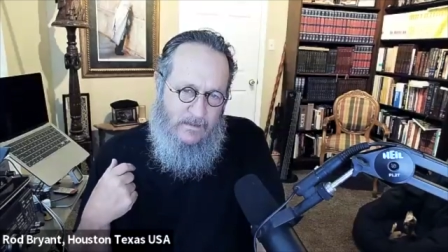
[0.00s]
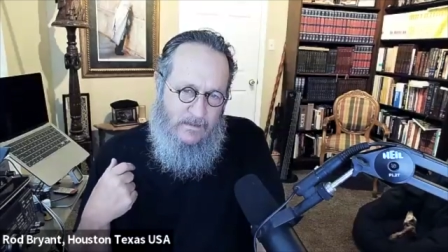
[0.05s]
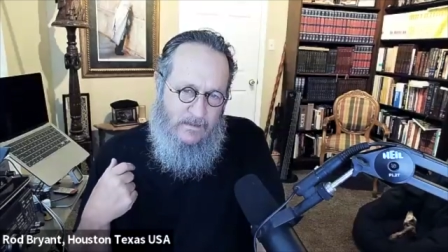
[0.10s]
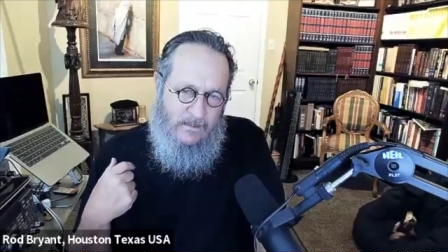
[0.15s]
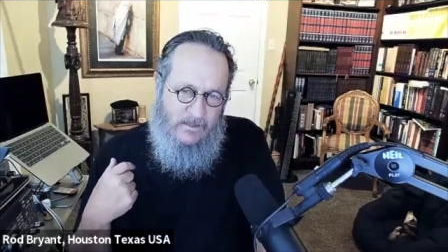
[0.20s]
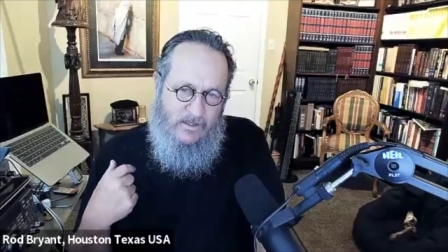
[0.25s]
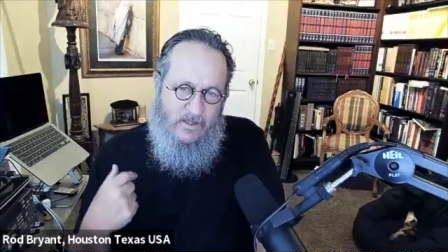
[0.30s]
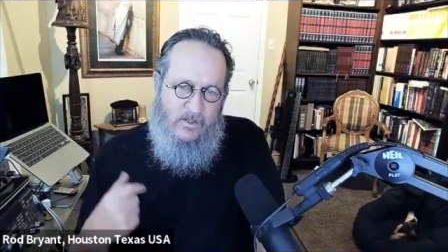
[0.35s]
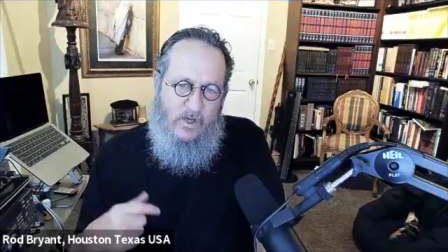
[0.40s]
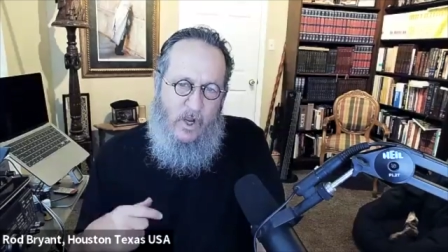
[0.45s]

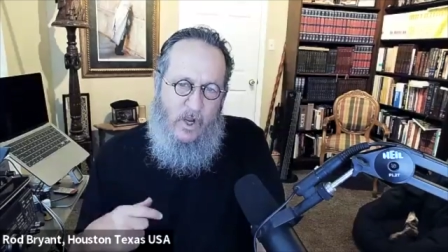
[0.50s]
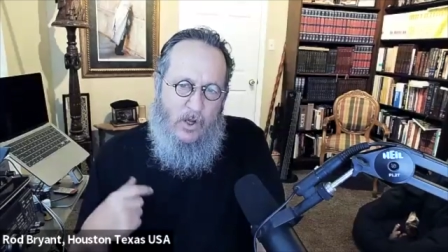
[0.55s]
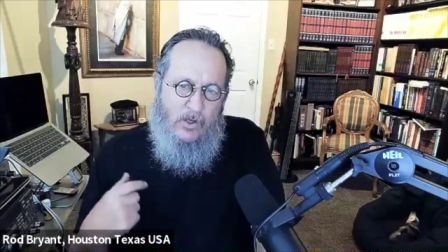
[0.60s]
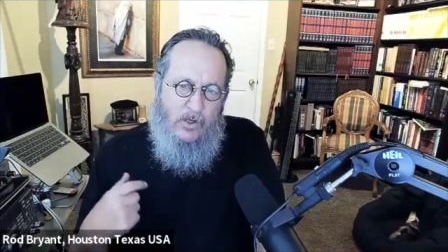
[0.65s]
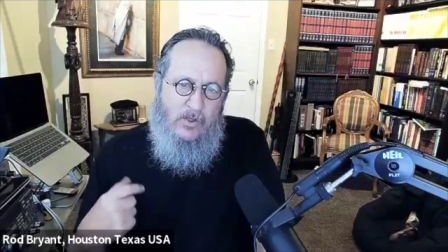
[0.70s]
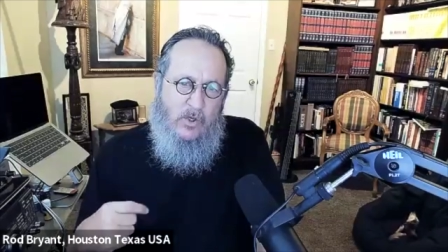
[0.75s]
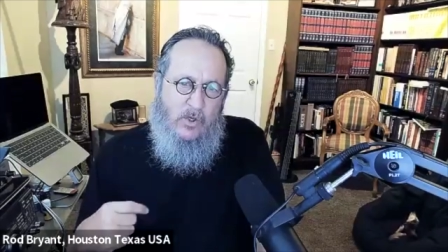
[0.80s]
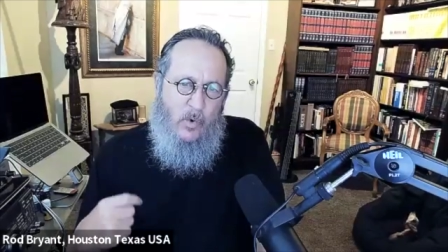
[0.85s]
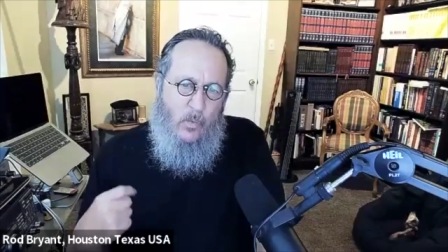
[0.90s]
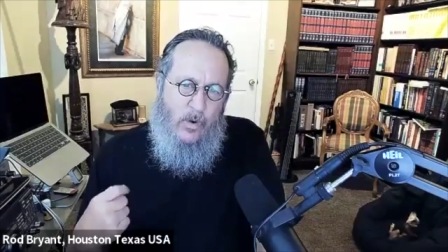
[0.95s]
This is
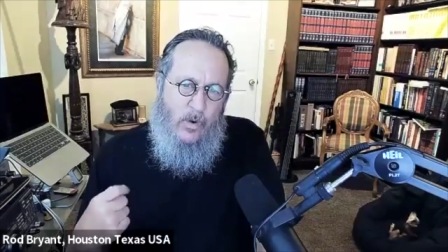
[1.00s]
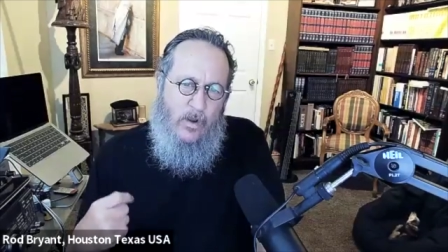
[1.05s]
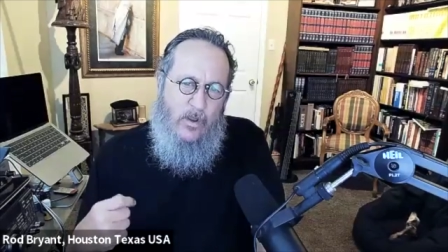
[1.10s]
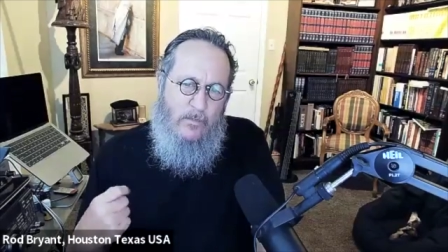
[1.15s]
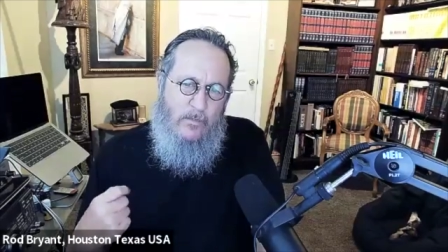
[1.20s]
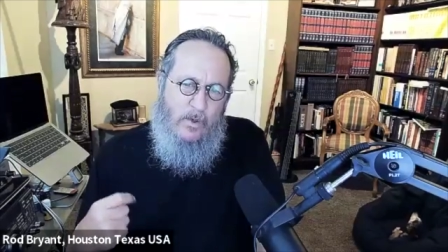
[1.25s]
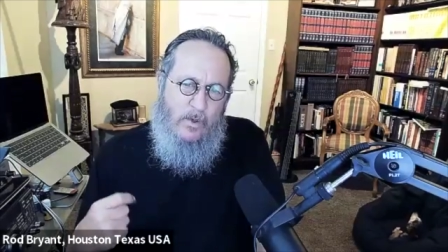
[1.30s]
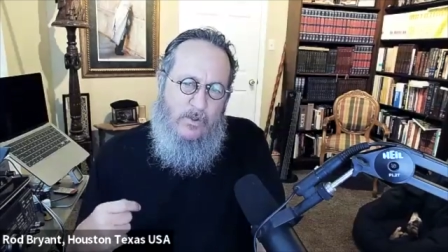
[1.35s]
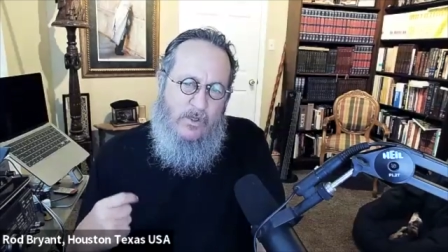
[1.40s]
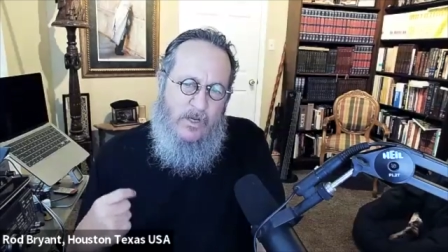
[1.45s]
also one of the
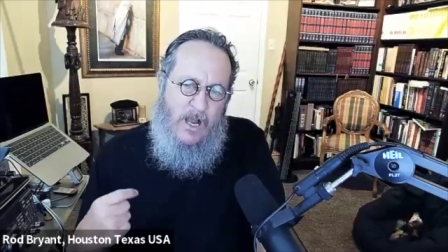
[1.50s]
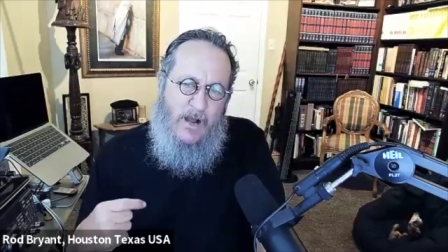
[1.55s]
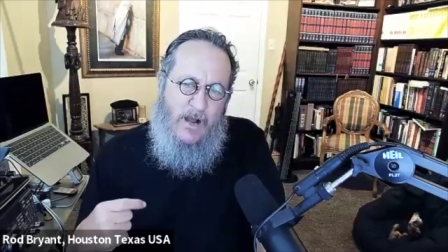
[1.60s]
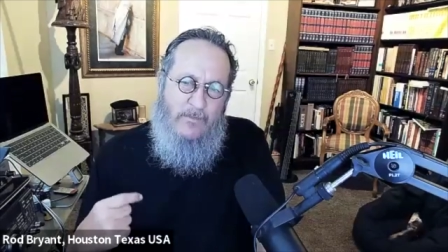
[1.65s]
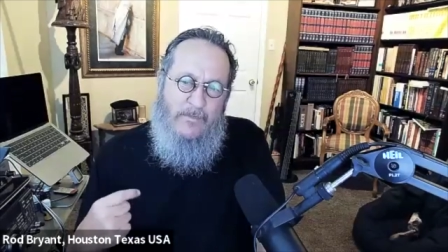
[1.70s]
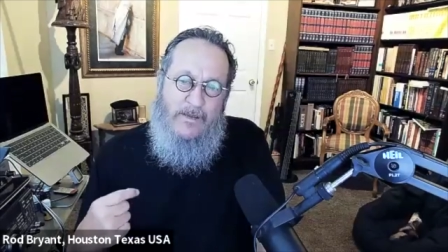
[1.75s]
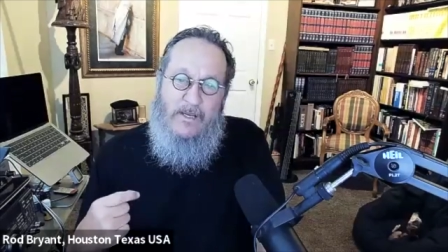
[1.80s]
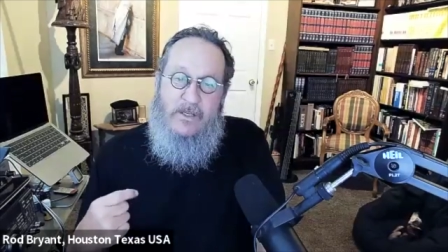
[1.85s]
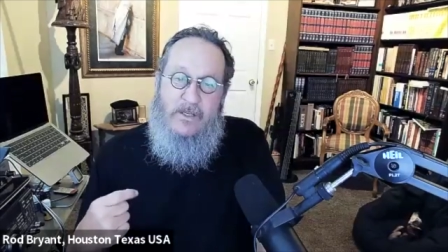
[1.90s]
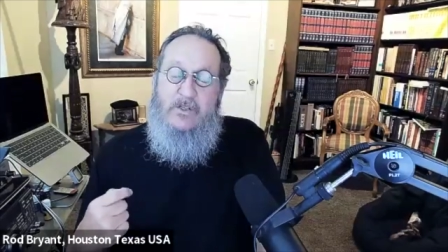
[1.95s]
most
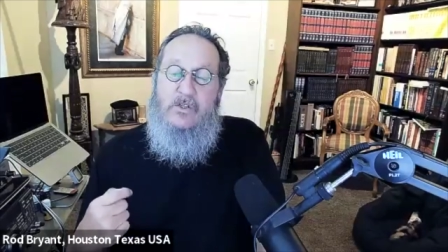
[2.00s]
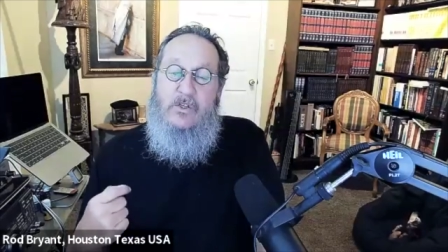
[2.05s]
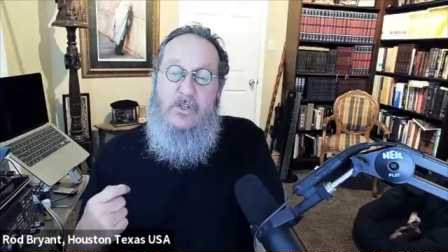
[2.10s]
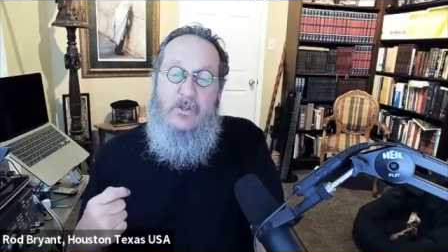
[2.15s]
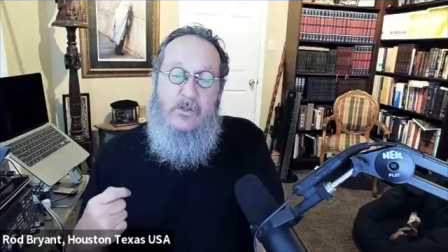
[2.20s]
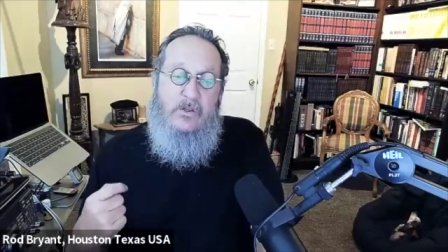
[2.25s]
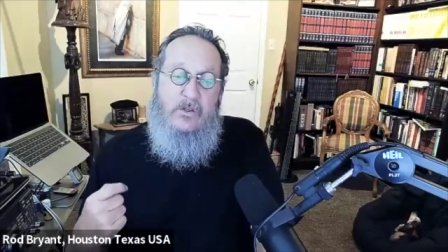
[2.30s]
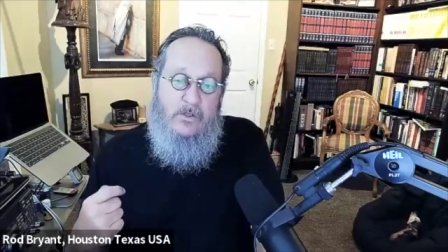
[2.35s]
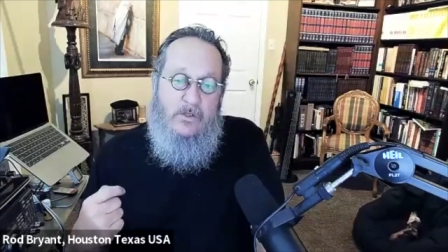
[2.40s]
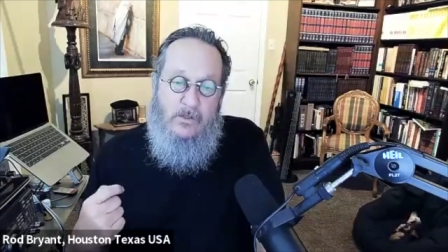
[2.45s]
common
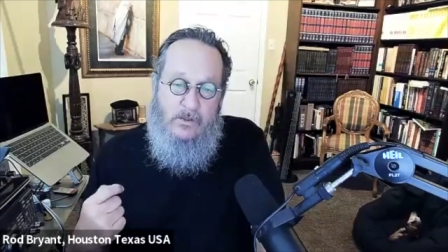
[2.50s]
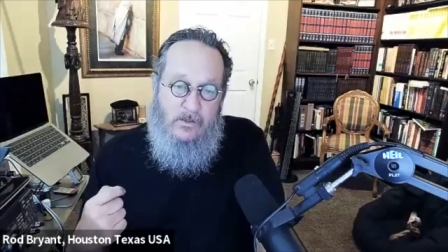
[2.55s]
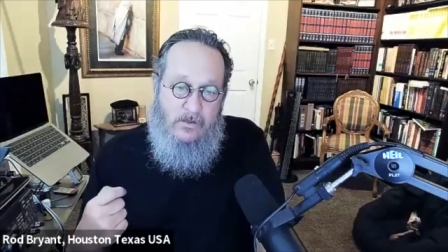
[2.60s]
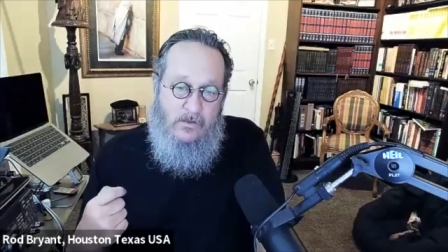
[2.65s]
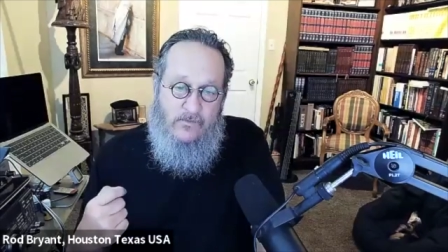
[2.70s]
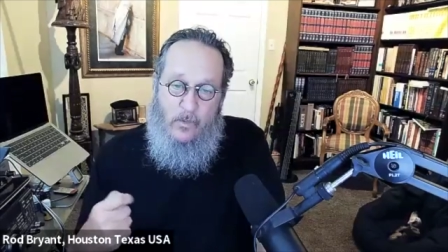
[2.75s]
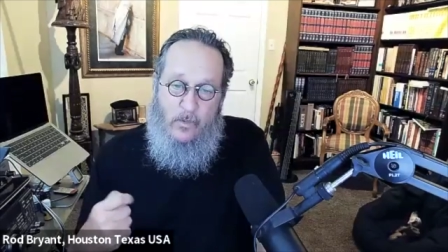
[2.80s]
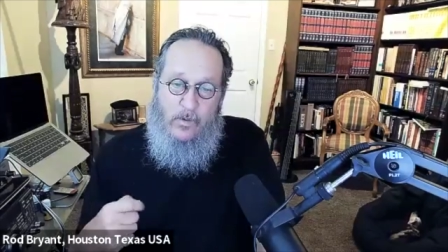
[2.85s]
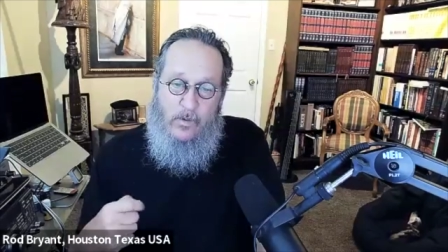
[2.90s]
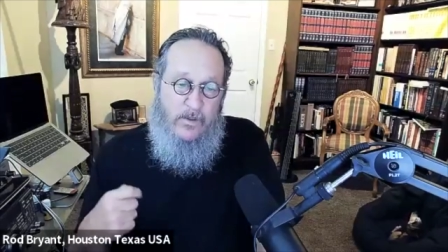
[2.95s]
excuses
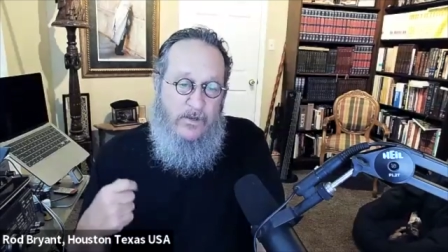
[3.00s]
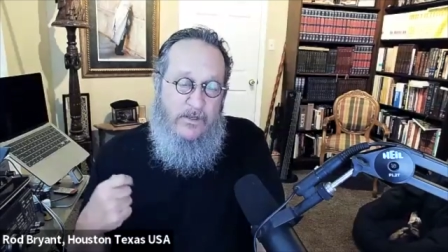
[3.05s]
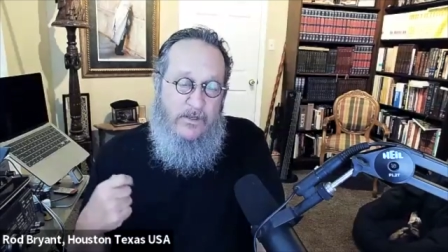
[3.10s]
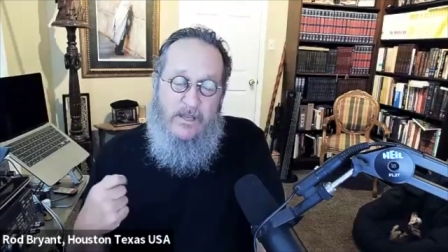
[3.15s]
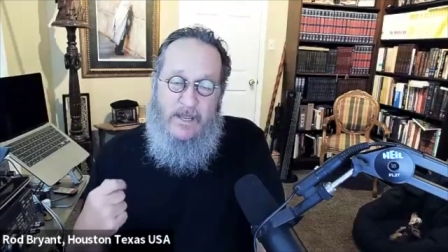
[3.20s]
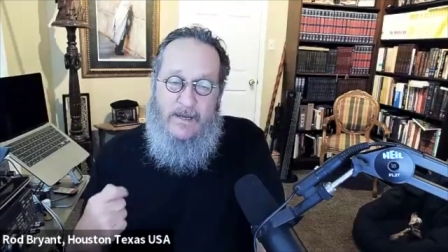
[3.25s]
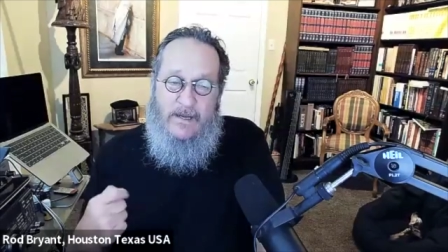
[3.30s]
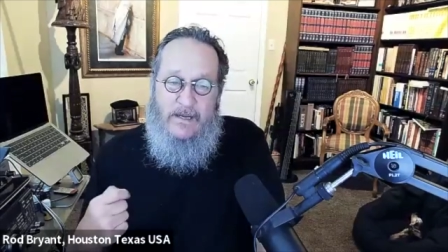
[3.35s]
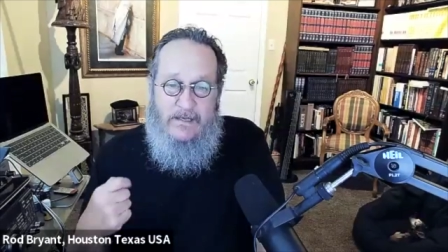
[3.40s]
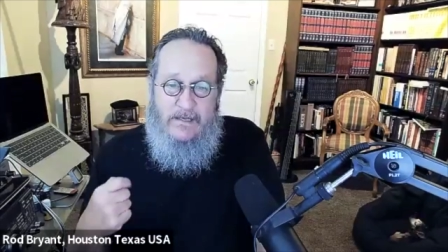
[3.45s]
for one of the
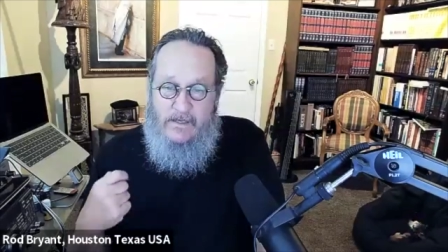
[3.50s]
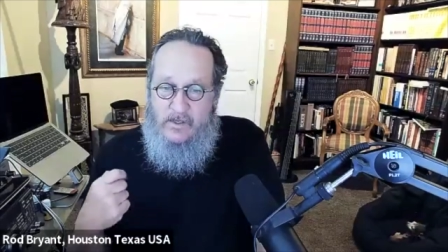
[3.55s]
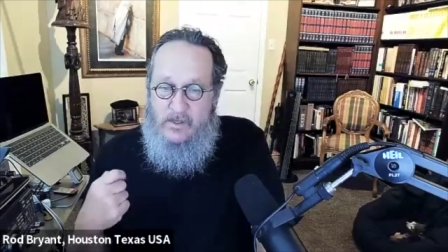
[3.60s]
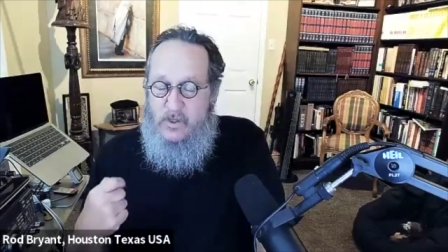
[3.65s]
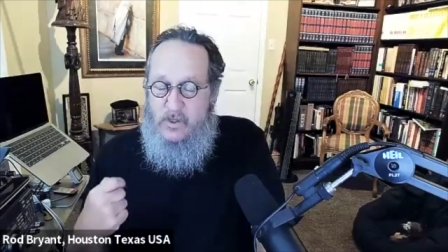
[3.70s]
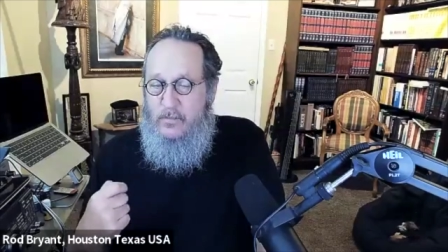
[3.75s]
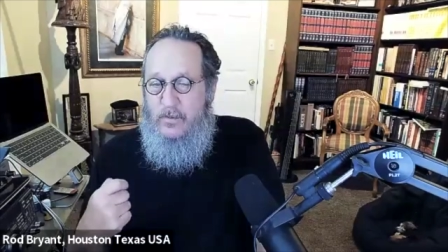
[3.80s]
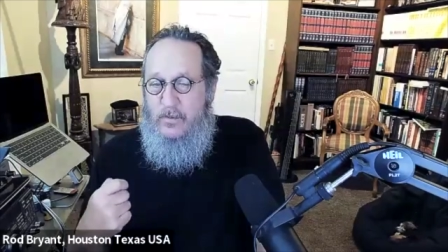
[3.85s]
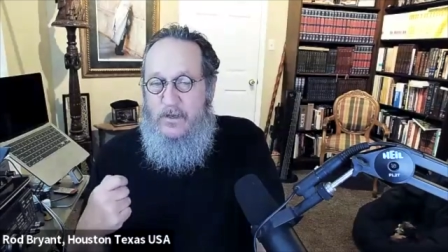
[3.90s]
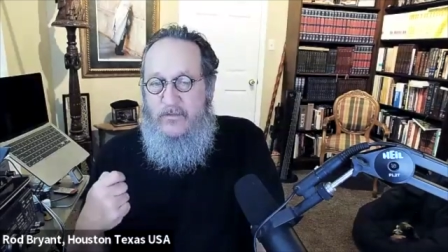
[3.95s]
deadliest
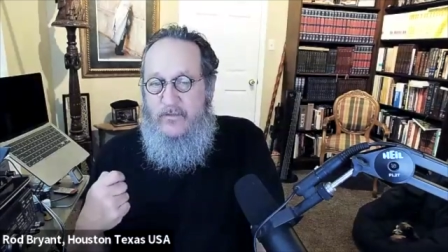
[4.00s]
human